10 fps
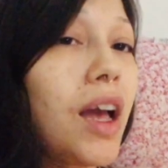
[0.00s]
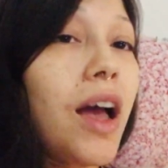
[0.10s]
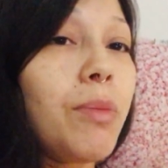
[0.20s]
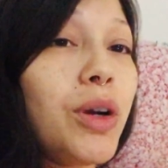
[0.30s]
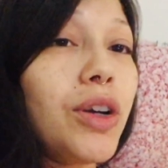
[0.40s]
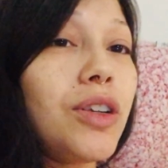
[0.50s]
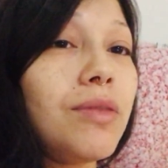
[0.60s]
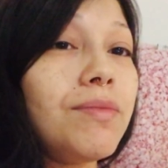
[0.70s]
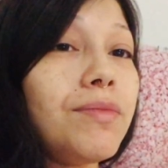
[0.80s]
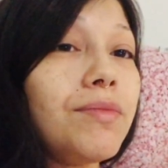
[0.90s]
I'm hood.
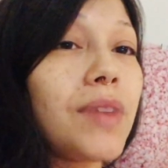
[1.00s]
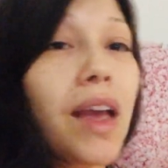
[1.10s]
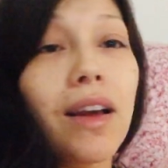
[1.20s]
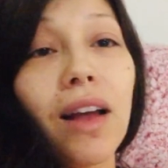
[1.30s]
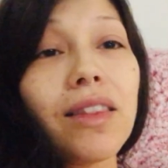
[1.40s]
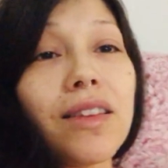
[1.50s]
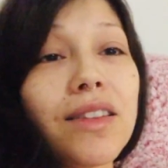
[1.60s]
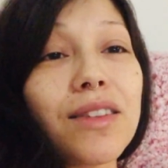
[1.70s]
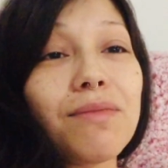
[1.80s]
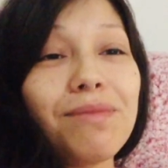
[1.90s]
I got
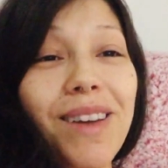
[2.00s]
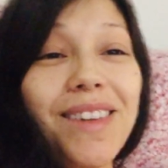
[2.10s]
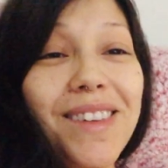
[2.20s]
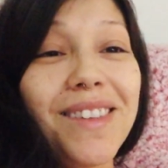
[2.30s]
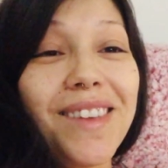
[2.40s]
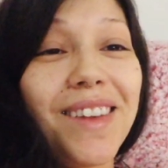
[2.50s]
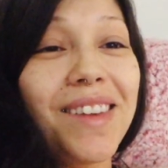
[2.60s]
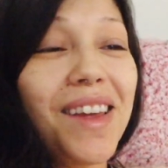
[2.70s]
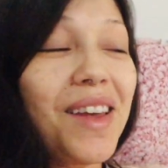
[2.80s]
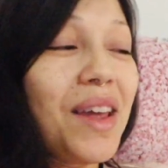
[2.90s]
this.
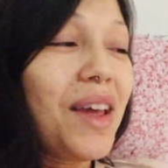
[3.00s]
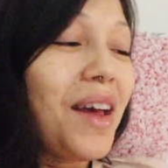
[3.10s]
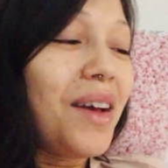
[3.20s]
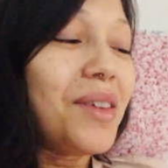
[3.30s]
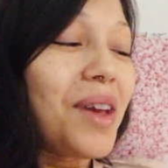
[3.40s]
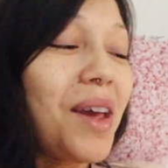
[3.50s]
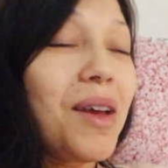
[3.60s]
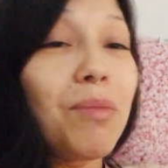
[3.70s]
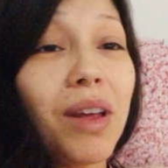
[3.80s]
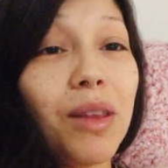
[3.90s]

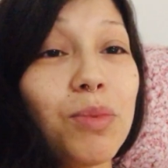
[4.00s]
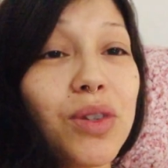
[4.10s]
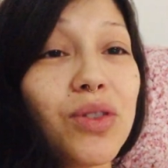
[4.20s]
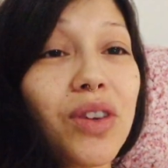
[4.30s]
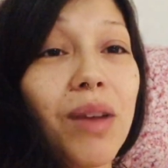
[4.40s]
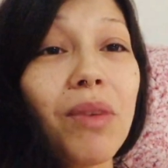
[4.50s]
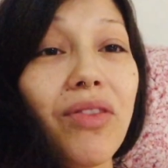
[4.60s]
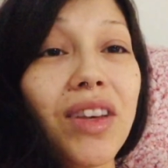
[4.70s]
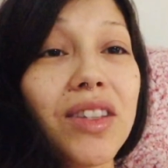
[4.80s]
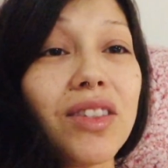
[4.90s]
Okay, my lips are dry, my
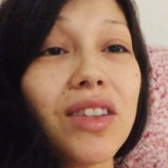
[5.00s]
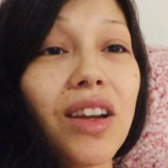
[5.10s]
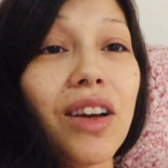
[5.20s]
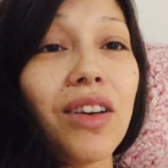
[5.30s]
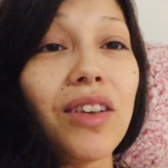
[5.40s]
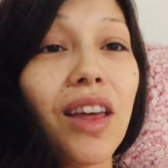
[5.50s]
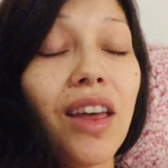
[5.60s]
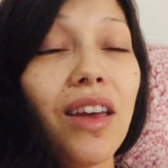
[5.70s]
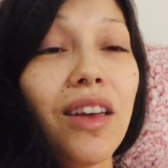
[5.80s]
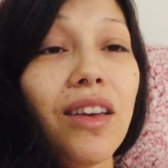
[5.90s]
face is tired,
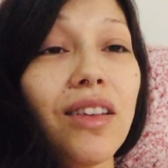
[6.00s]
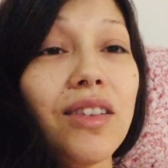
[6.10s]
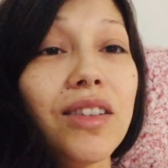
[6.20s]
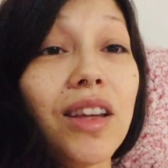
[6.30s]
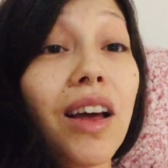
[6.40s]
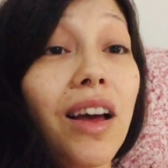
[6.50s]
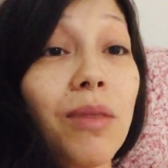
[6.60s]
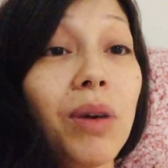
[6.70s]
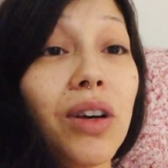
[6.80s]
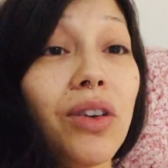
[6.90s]
and
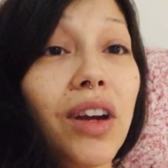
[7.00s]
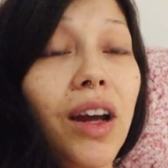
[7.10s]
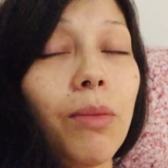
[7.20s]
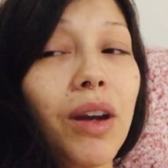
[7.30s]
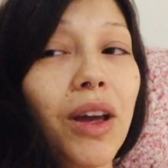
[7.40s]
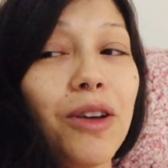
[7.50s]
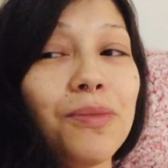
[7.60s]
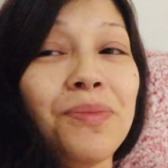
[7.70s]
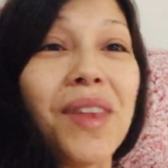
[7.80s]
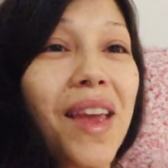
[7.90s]
I'm hungry. I'm gonna go.
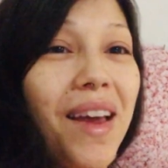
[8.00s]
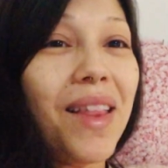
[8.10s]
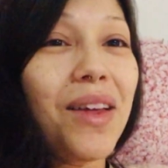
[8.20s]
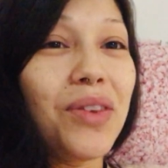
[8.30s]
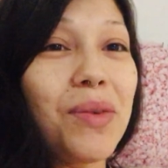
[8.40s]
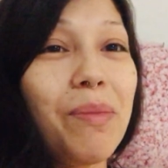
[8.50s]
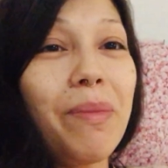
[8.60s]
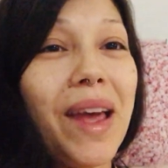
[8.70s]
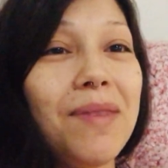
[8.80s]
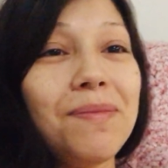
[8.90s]
I love you.
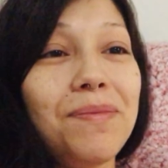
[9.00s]
Bye.